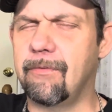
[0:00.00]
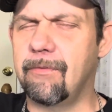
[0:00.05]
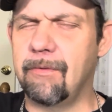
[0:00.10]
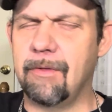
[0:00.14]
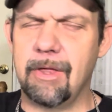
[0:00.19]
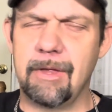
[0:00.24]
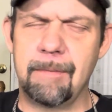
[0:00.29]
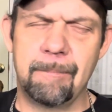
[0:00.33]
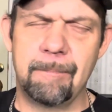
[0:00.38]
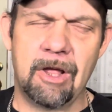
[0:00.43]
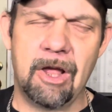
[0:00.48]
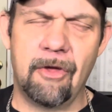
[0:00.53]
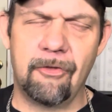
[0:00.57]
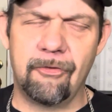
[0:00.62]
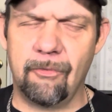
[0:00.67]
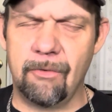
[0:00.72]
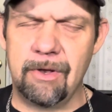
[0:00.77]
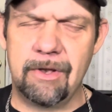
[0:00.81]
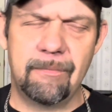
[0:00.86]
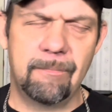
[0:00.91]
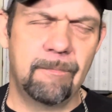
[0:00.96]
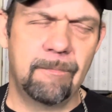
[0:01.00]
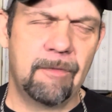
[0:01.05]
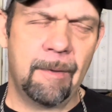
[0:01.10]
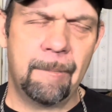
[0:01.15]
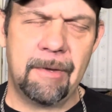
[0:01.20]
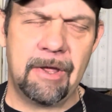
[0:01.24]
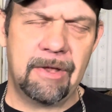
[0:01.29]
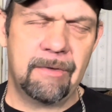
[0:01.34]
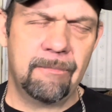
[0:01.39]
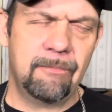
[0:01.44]
Because
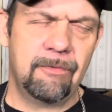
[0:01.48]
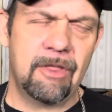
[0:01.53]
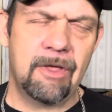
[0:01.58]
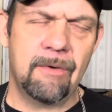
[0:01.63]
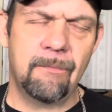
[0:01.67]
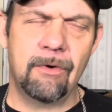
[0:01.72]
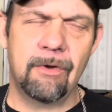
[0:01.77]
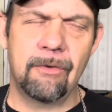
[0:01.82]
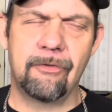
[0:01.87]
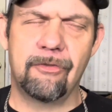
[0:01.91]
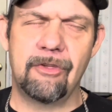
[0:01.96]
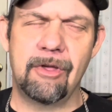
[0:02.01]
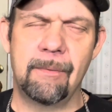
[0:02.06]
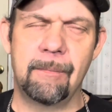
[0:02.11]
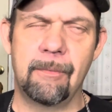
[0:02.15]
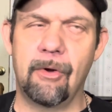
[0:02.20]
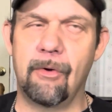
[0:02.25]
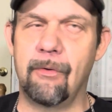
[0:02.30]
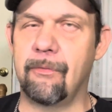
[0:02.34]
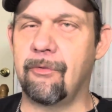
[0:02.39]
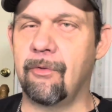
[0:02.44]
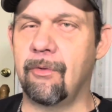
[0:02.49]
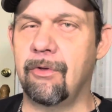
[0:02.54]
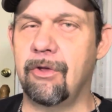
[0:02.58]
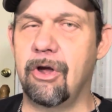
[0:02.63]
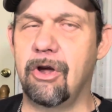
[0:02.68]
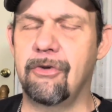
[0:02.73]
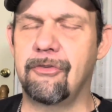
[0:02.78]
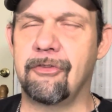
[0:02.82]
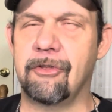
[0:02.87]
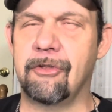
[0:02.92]
didn't want to see him going to a
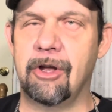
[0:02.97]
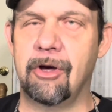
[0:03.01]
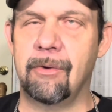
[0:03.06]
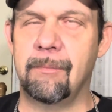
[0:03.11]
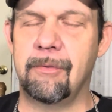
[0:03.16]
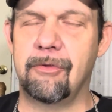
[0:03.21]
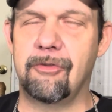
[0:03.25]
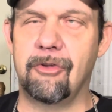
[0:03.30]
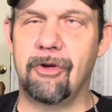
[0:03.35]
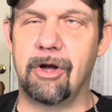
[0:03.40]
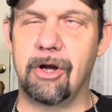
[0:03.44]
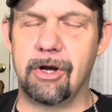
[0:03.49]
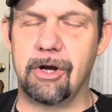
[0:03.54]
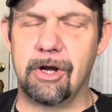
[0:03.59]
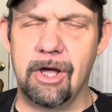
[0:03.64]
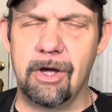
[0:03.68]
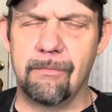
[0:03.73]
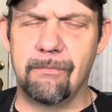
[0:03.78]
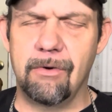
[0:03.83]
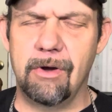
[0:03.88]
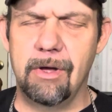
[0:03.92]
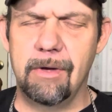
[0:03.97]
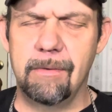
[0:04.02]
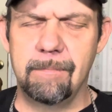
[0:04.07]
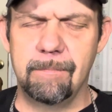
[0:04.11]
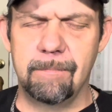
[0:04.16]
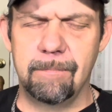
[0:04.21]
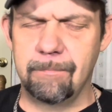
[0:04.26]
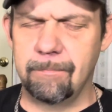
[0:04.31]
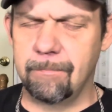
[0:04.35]
nursing home. So where I come from.